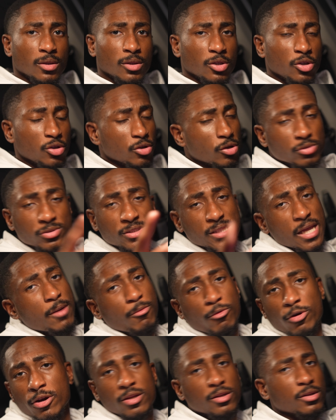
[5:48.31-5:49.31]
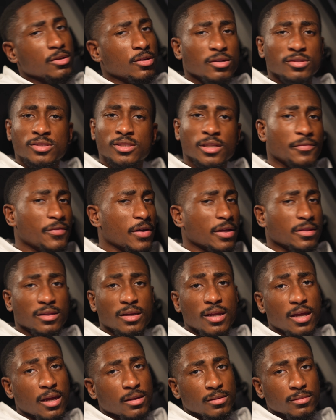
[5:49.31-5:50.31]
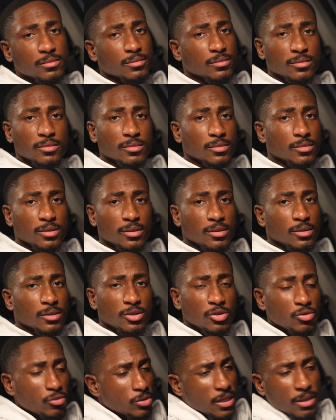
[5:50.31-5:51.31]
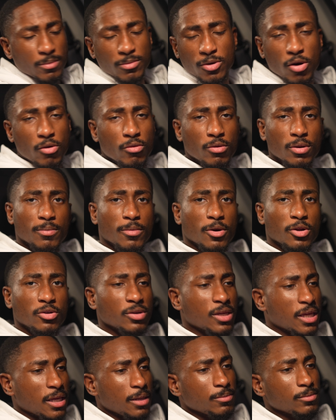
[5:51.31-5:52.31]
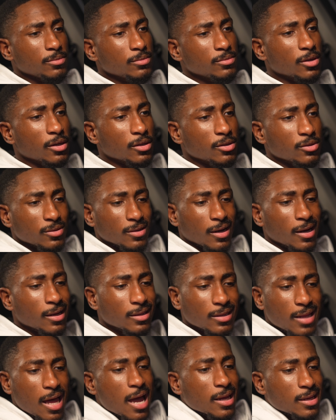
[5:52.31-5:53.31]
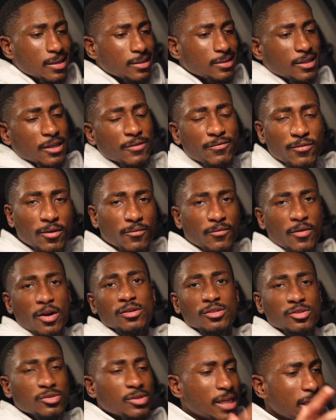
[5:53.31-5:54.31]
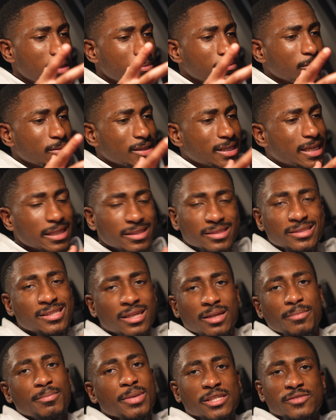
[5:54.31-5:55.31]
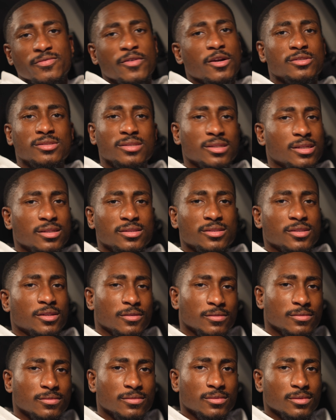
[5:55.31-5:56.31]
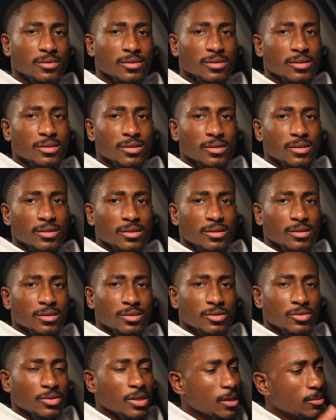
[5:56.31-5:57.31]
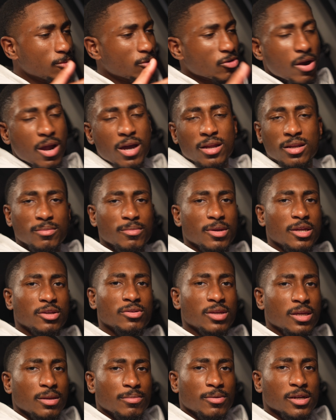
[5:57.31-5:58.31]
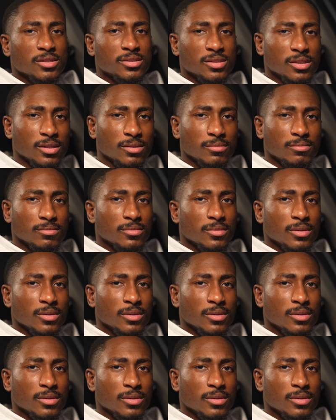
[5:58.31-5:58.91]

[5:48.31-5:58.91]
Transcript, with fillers: You don't stop working on yourself after that. You keep going, bro. You keep unlocking different ver. You keep getting to the best version of yourself. You keep grinding, man. You keep hustling.